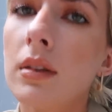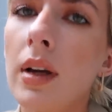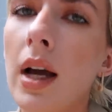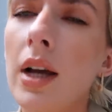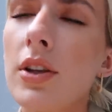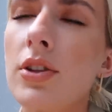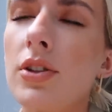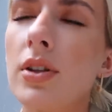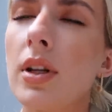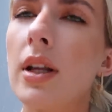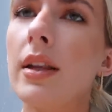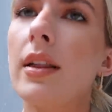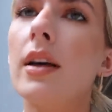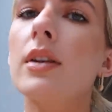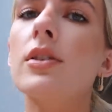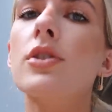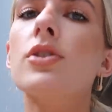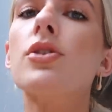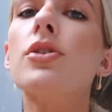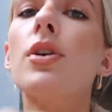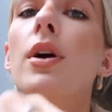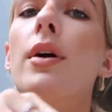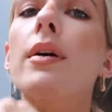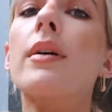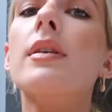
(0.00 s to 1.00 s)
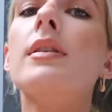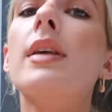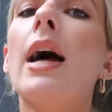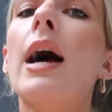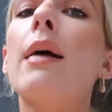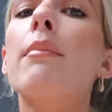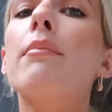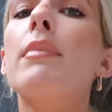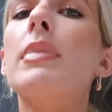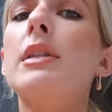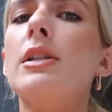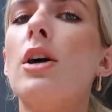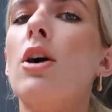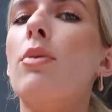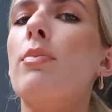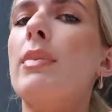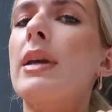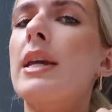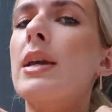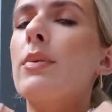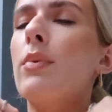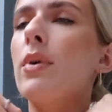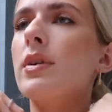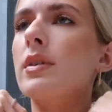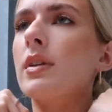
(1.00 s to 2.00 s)
Actually that's true, because Amber told
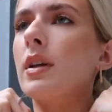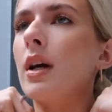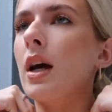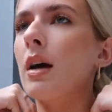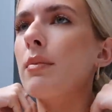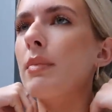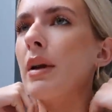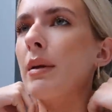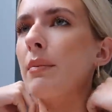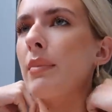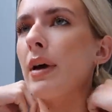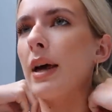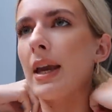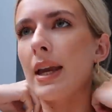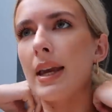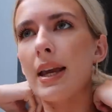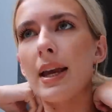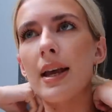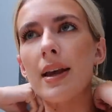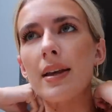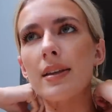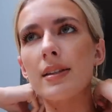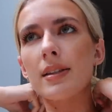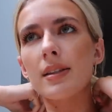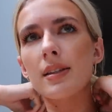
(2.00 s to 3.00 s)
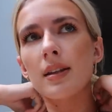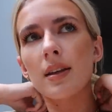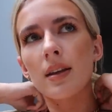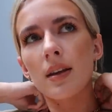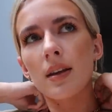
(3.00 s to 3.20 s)
me he wasn't coming, but he is.